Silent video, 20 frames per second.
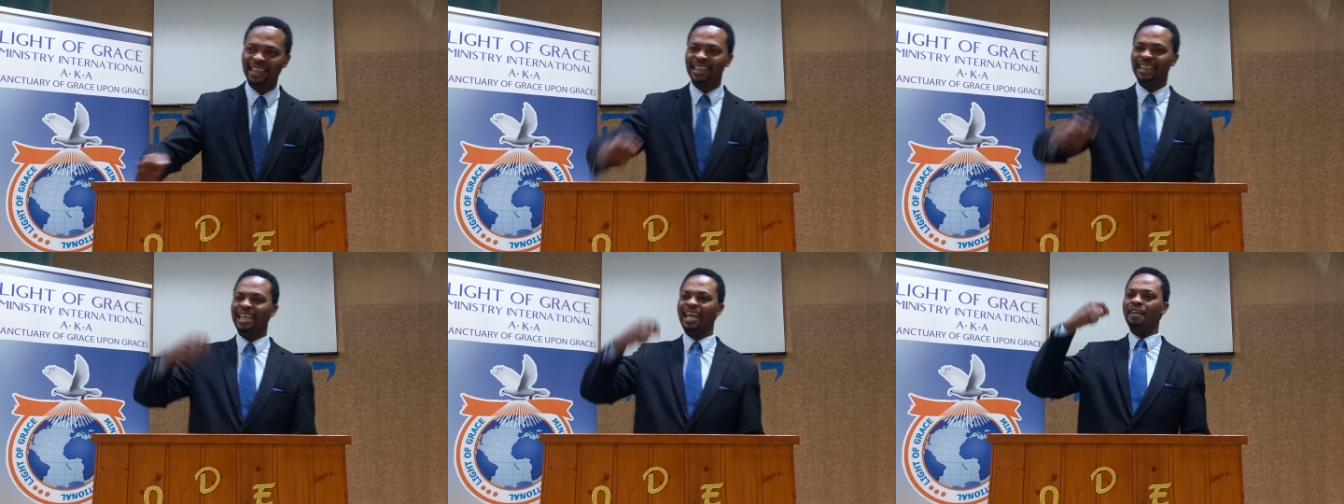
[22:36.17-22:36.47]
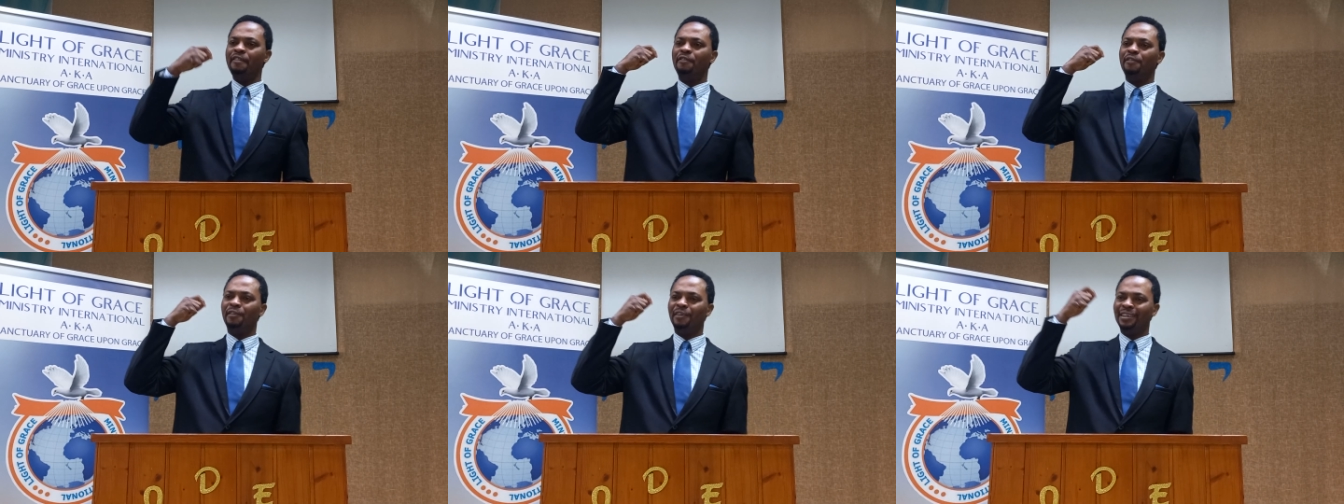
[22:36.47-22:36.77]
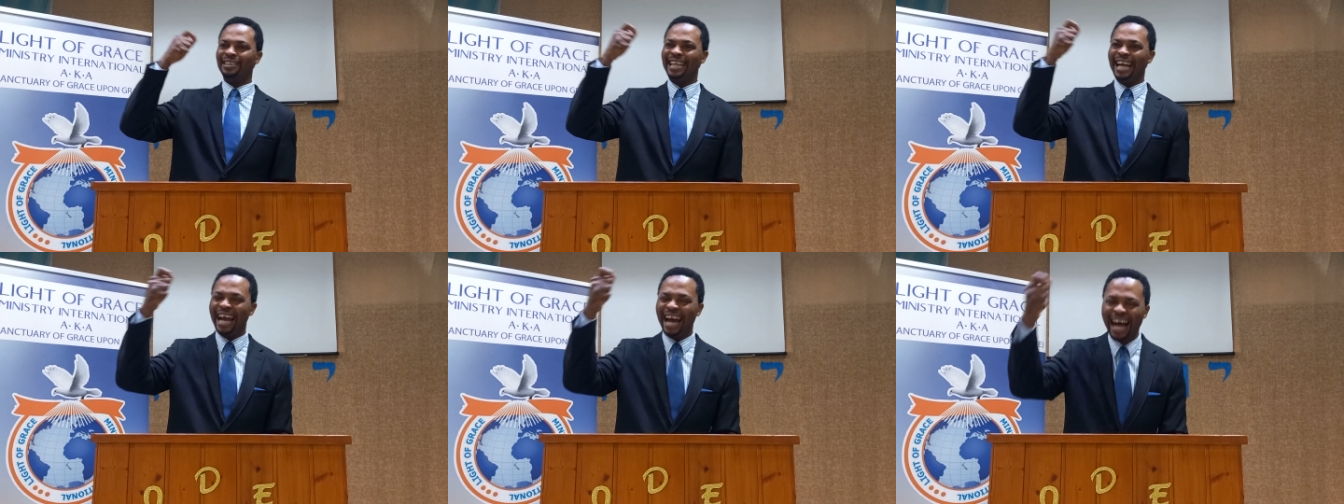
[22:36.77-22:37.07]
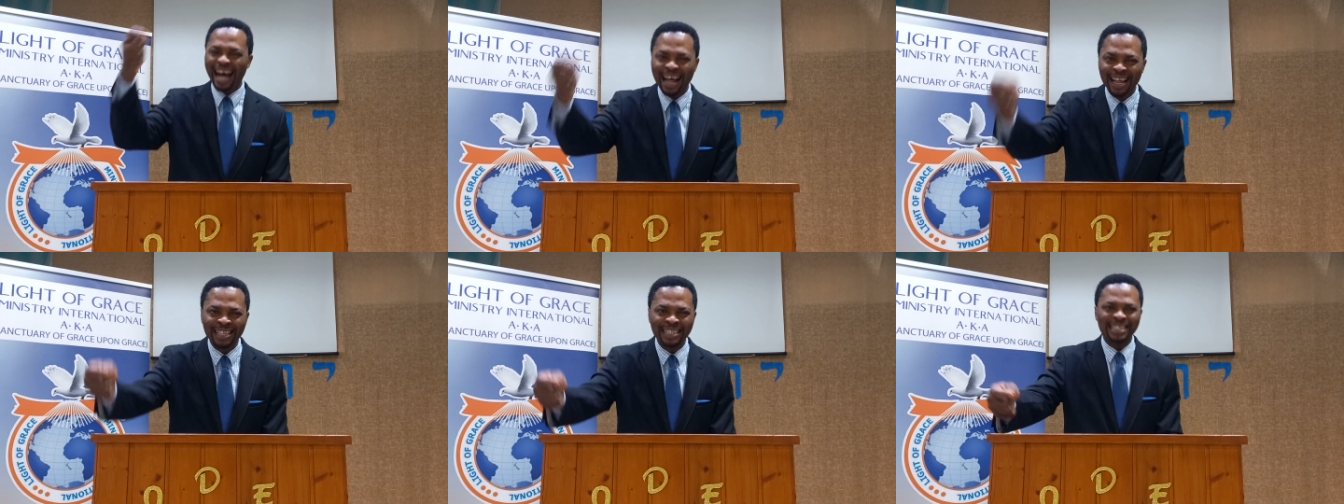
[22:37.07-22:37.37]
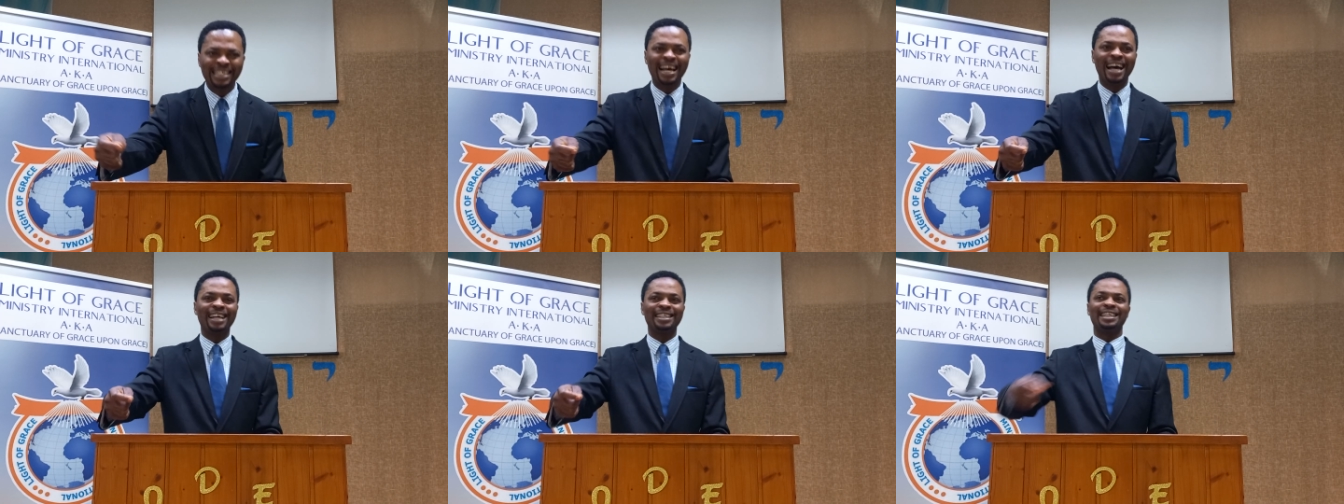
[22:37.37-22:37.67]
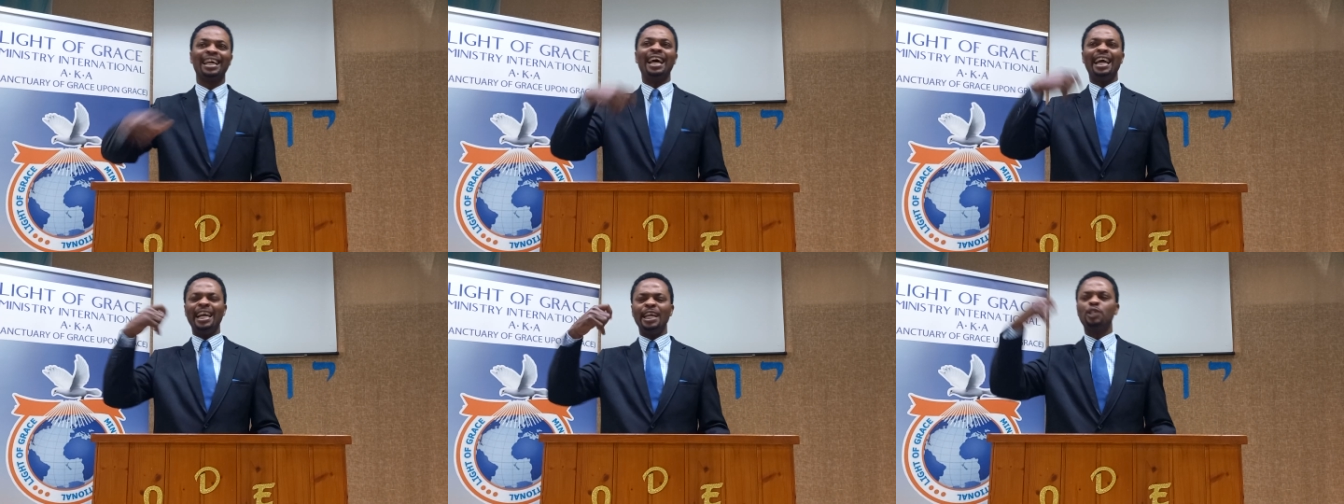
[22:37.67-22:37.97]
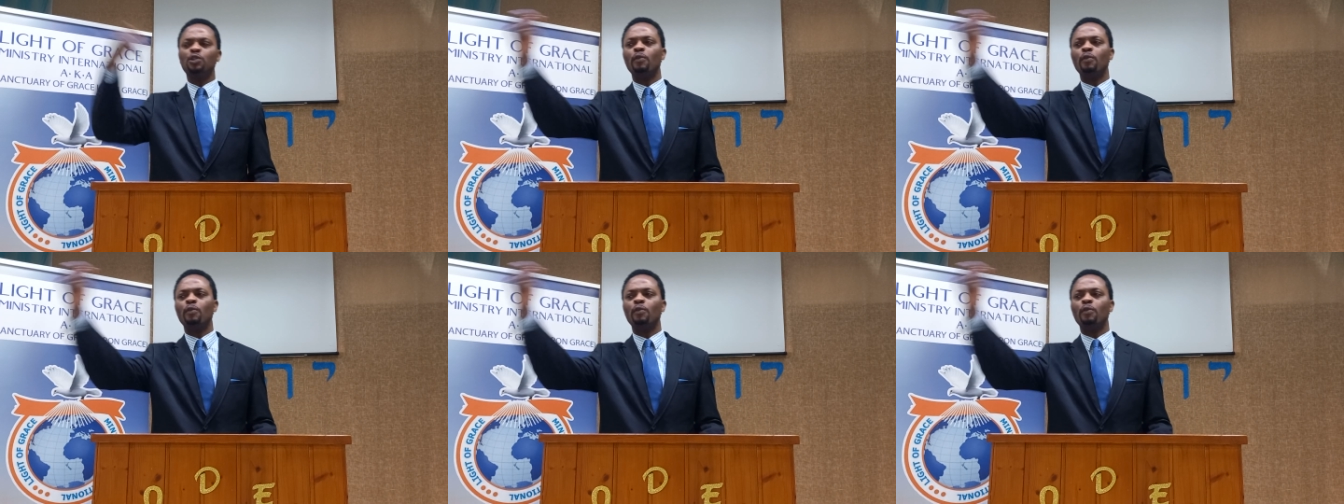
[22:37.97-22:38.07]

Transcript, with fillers: They, the answer is